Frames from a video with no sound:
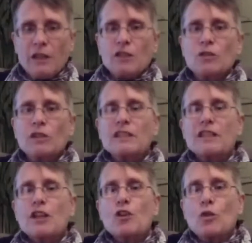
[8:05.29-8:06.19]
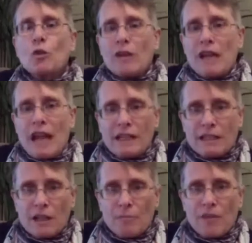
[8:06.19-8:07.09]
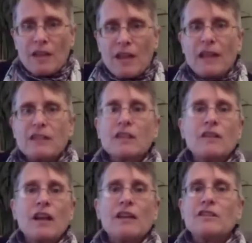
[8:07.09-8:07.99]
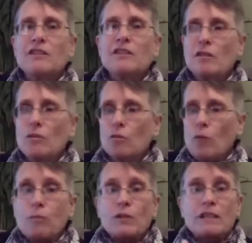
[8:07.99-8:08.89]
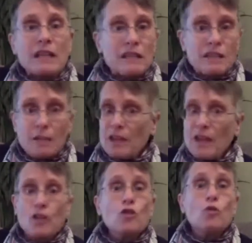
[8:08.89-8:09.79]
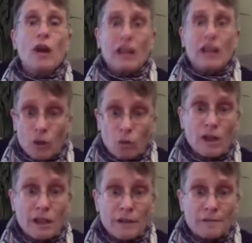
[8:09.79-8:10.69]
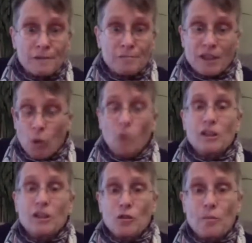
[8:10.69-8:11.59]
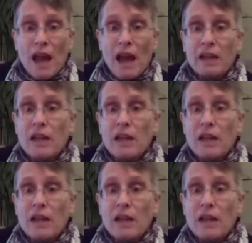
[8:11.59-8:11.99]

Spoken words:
So let's say you create something that is representing something that you want to get rid of, that's holding you back,